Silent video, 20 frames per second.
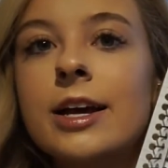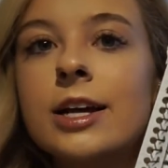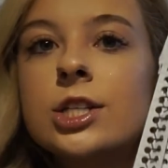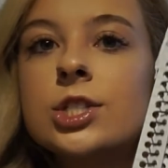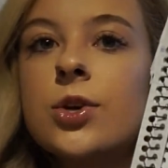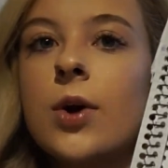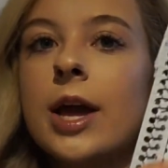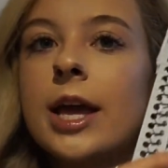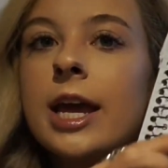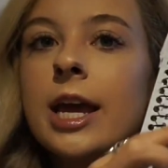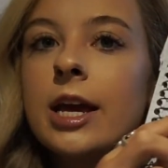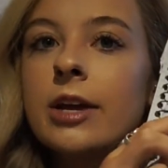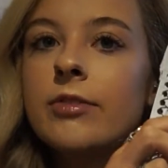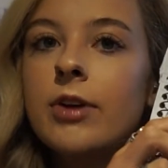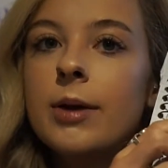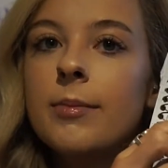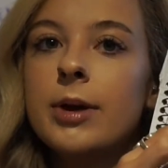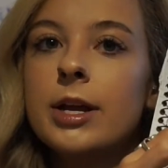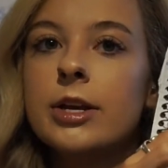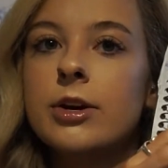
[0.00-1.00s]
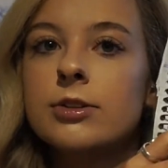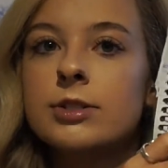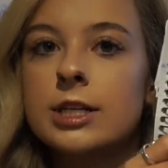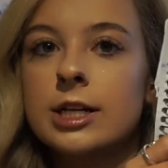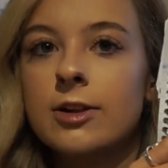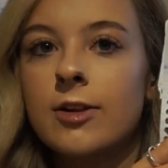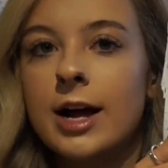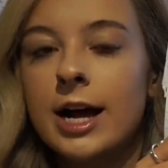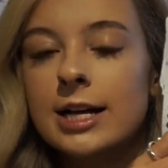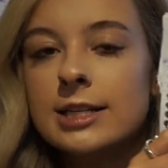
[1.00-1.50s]
so I handwrite my notes
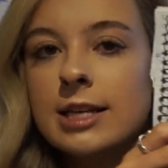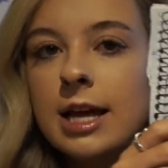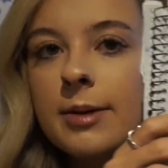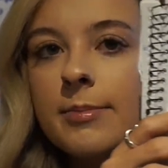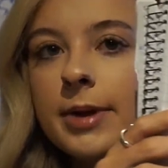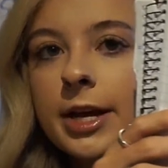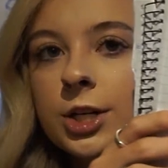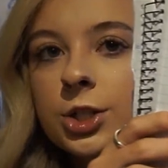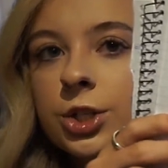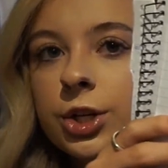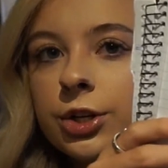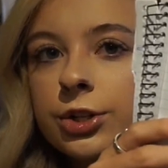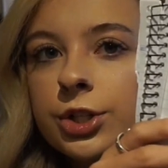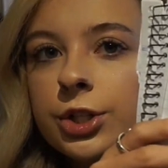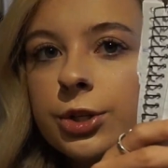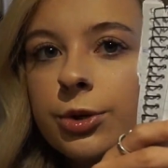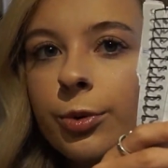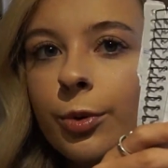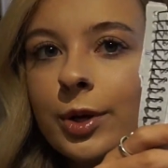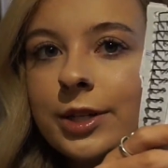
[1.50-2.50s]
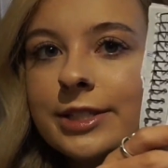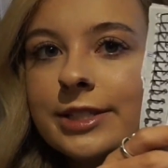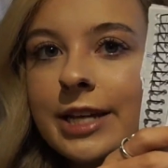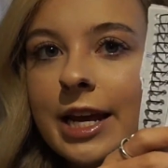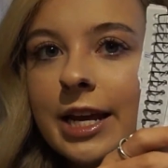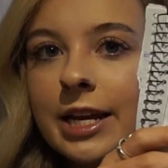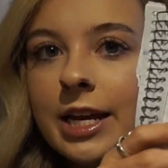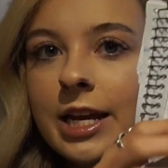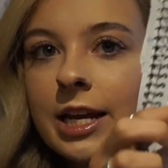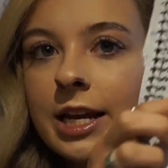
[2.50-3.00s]
in class, I make sure to
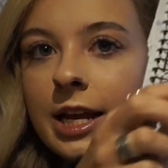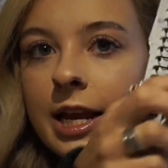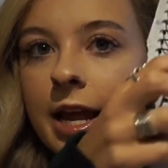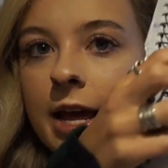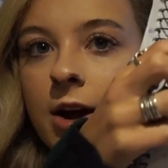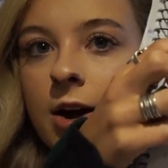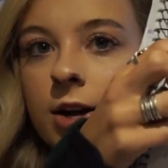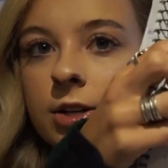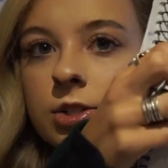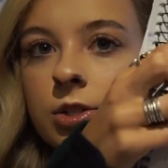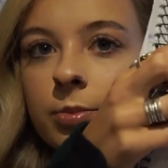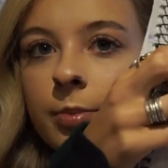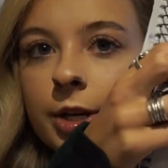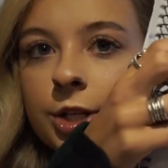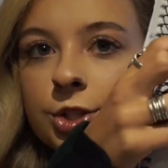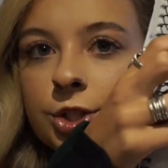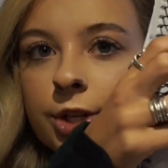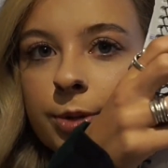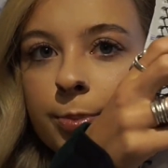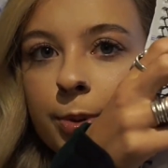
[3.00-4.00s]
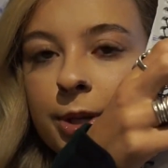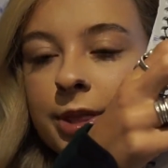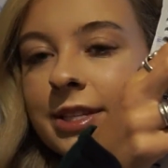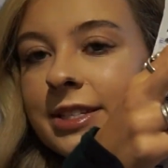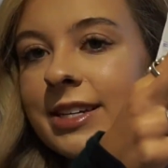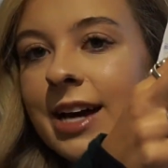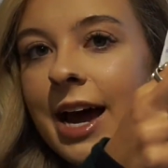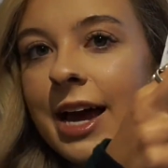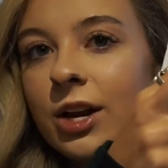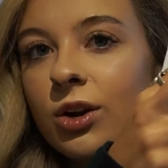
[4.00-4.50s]
date it, and I also make sure to put the
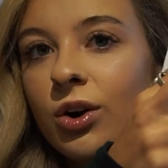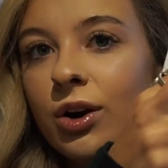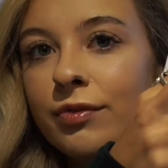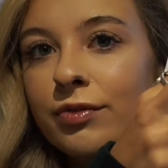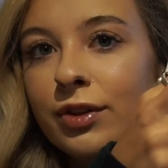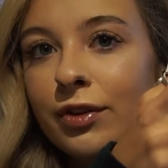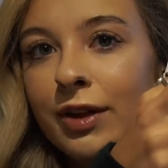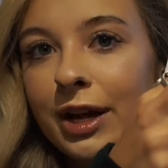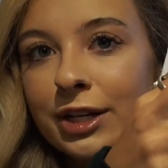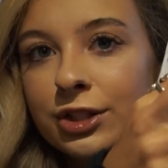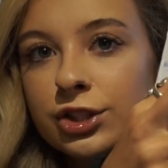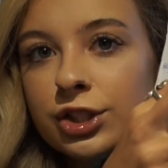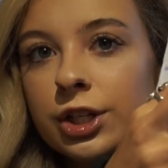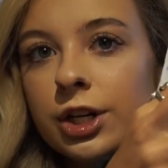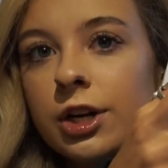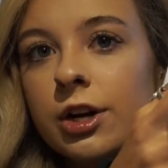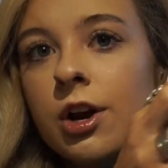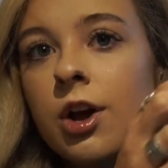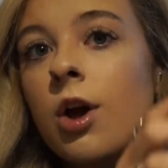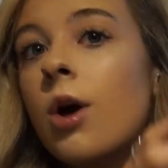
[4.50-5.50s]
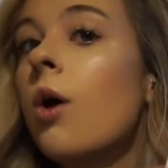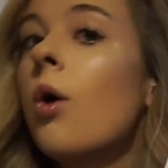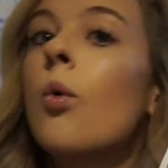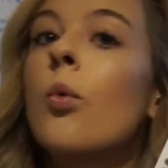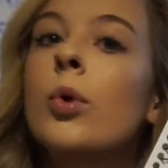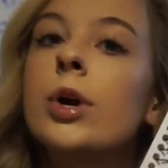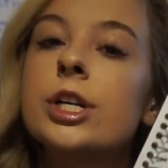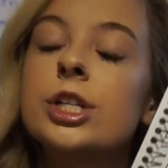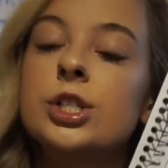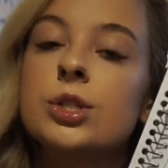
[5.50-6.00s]
title of the lecture.
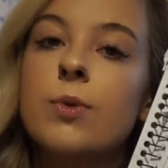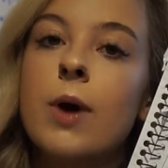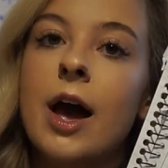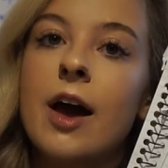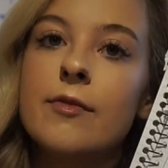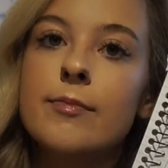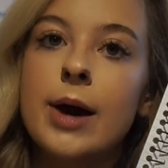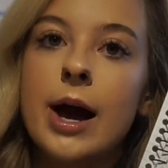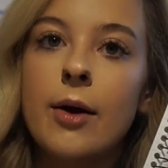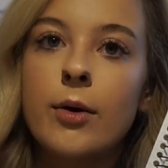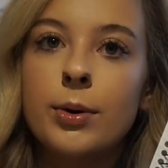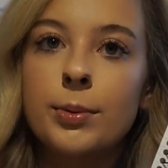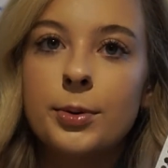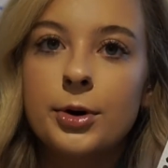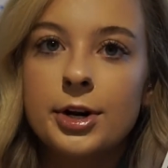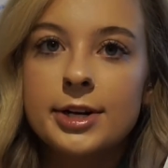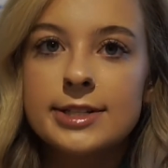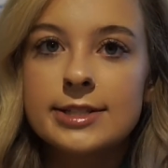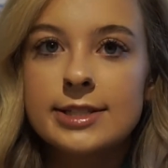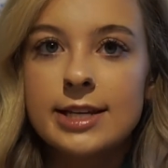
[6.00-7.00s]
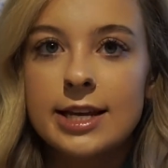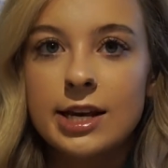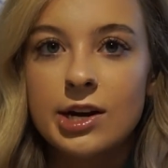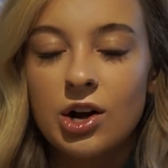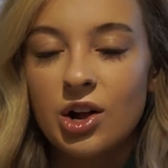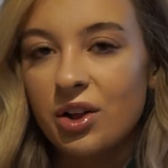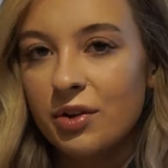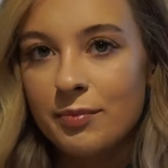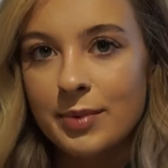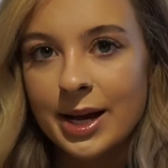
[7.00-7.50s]
We do have PowerPoints in
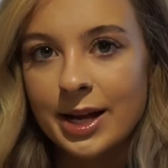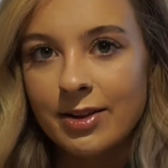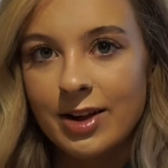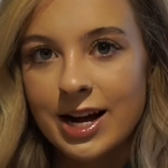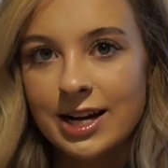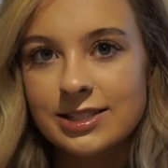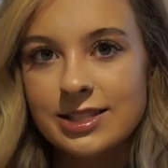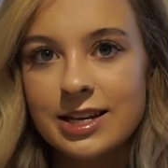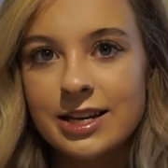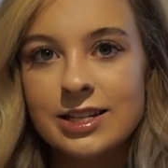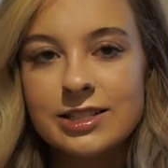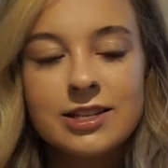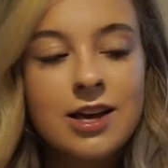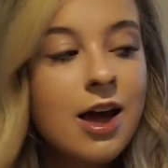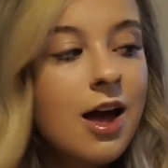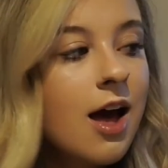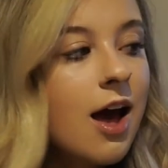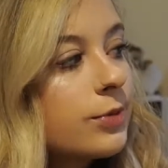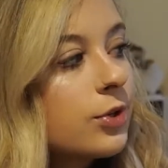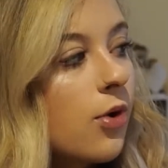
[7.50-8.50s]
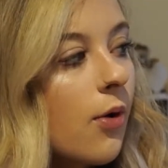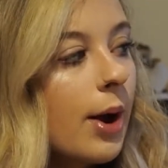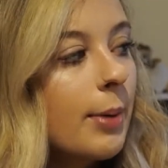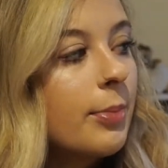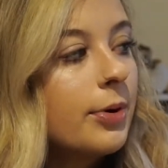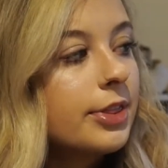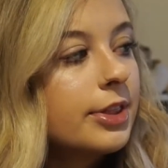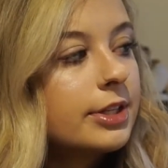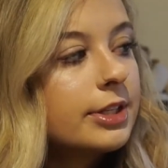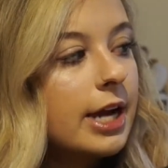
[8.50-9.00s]
all of my classes, so I
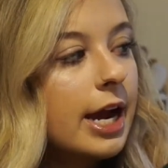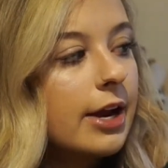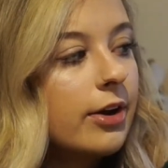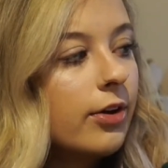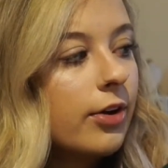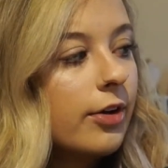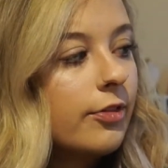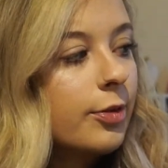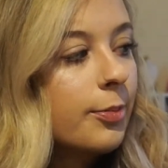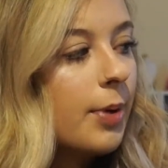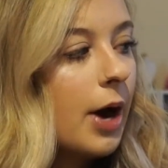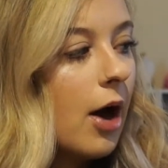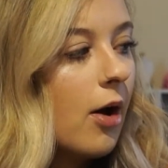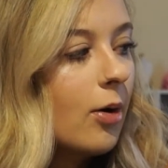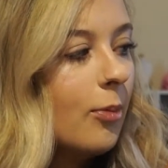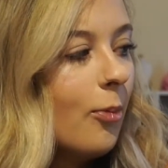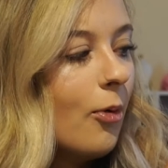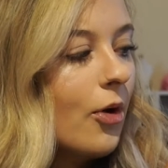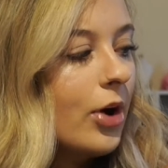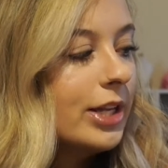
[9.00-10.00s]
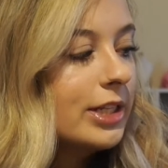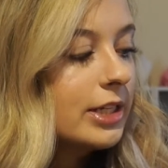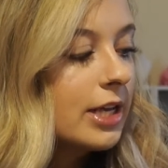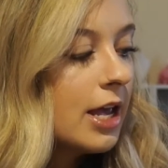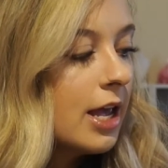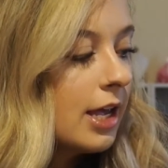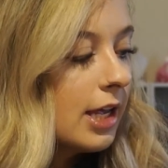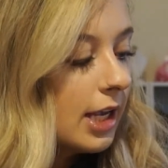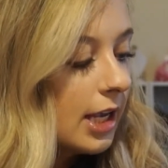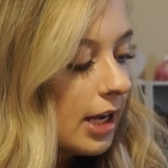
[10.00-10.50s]
put the title of the PowerPoint,
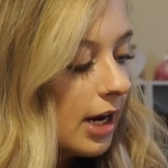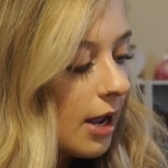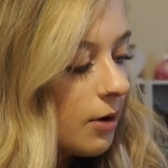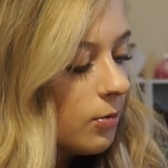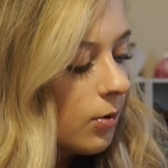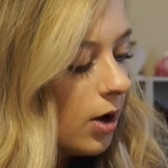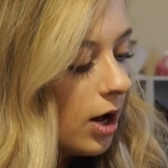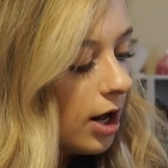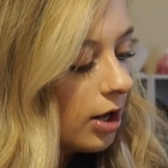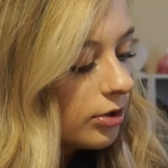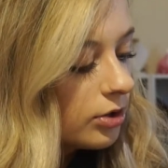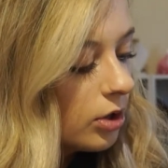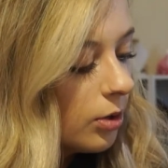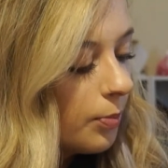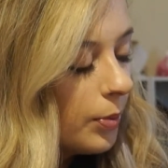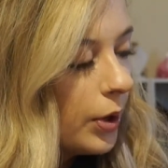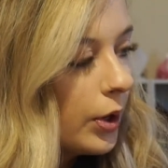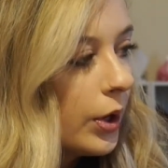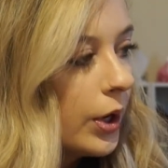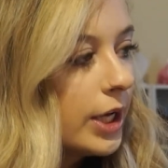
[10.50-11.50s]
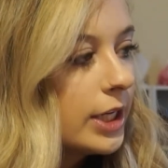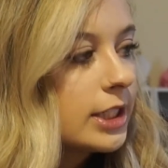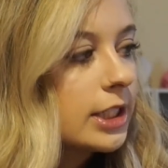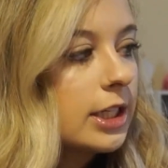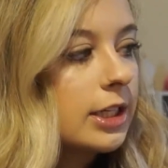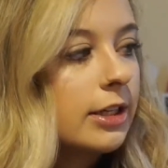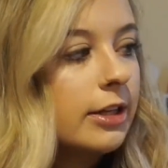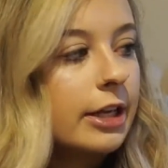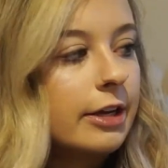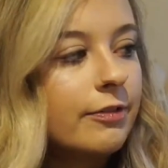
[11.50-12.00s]
and I will also
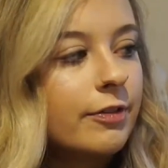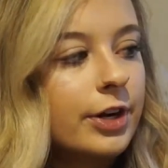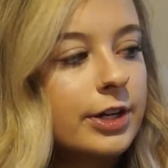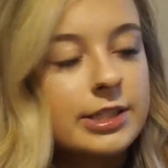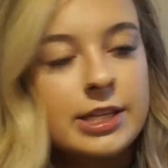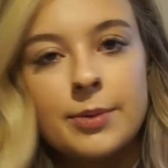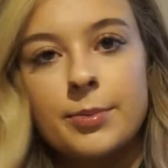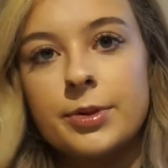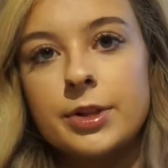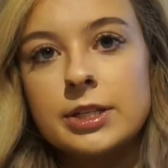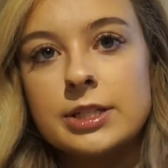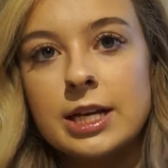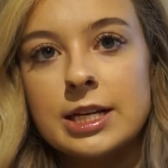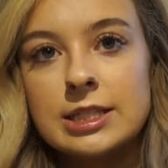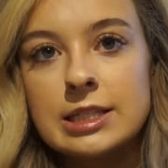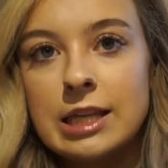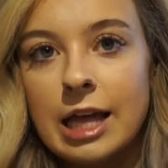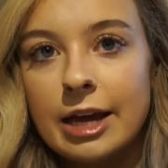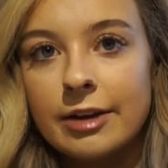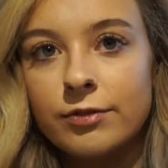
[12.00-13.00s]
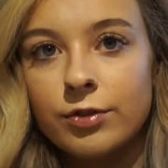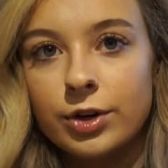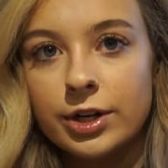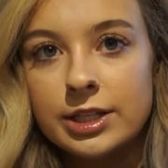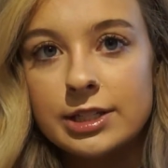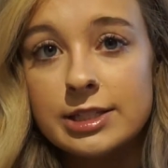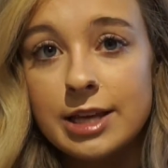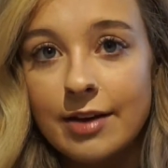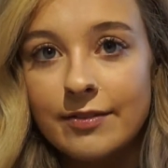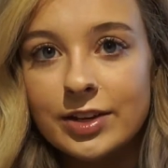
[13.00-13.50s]
put, like for example, this says slide
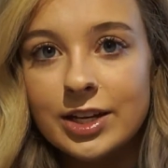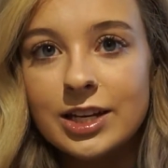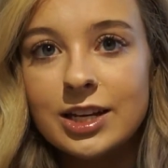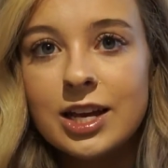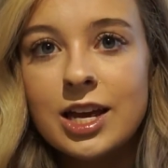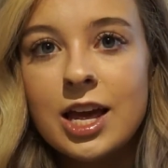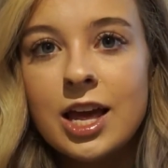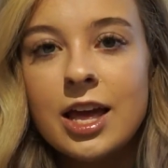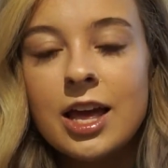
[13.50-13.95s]
47.